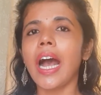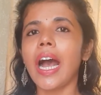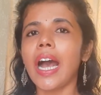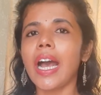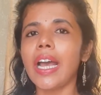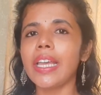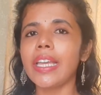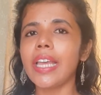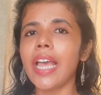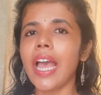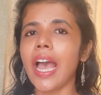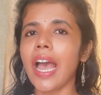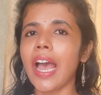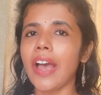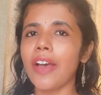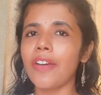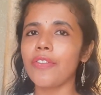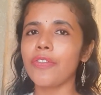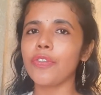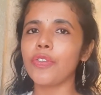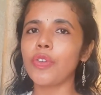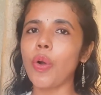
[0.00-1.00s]
I
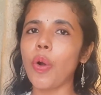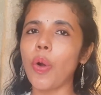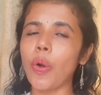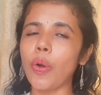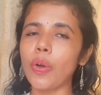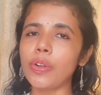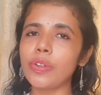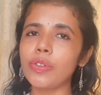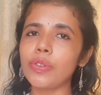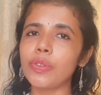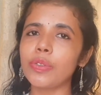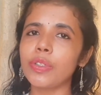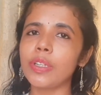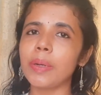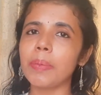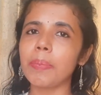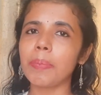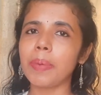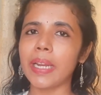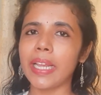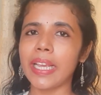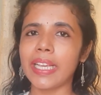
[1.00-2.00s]
have gone to
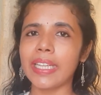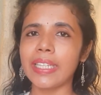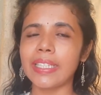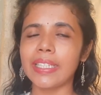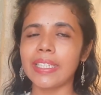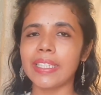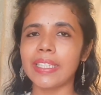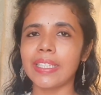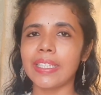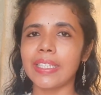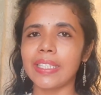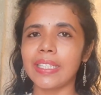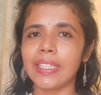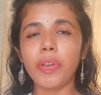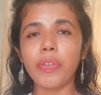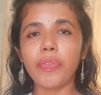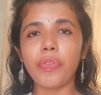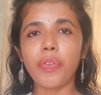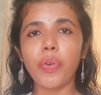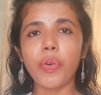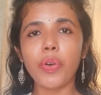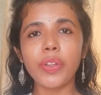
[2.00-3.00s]
the place
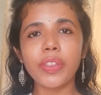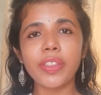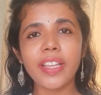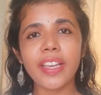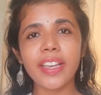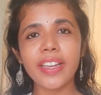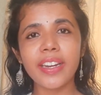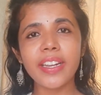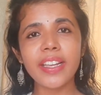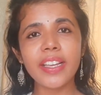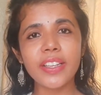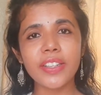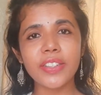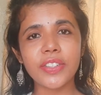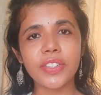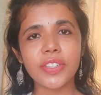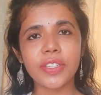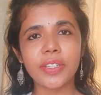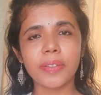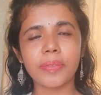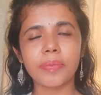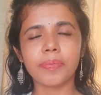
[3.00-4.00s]
before they
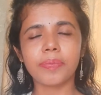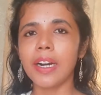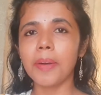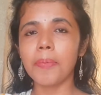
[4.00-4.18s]
reached.